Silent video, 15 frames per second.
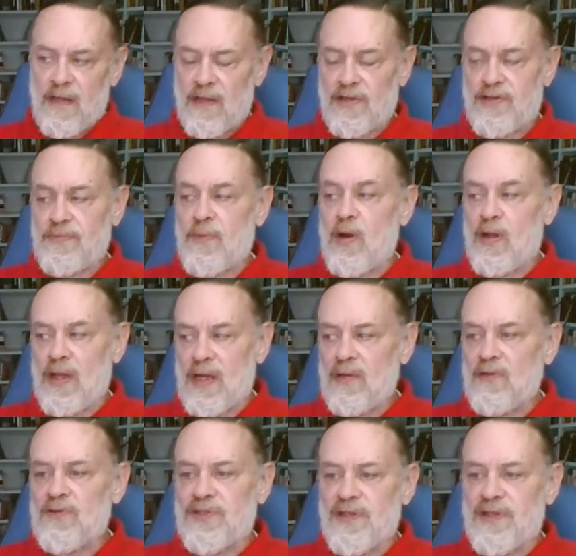a small
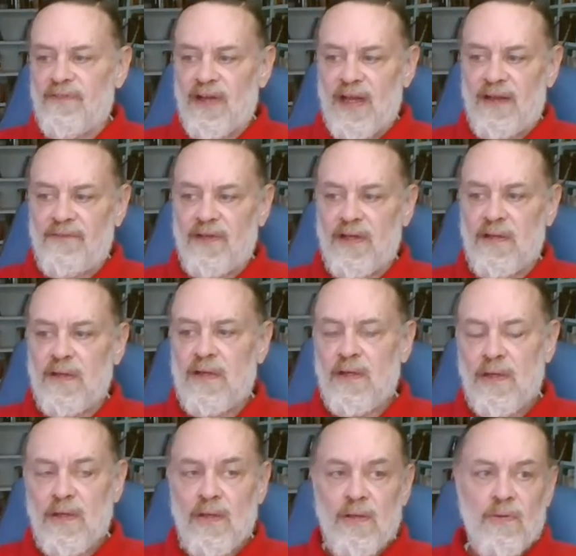house of 11,
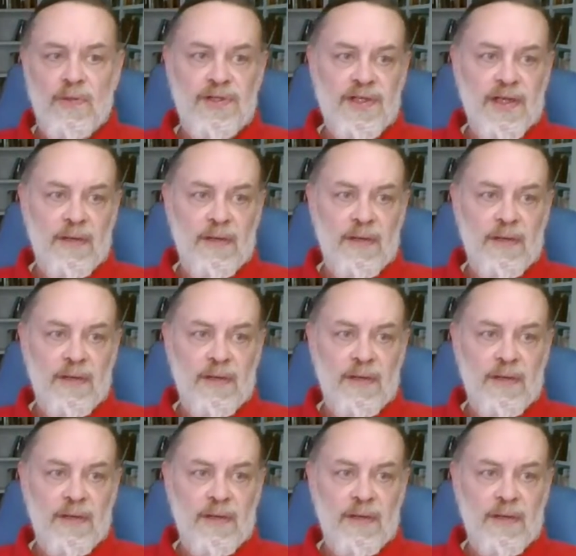which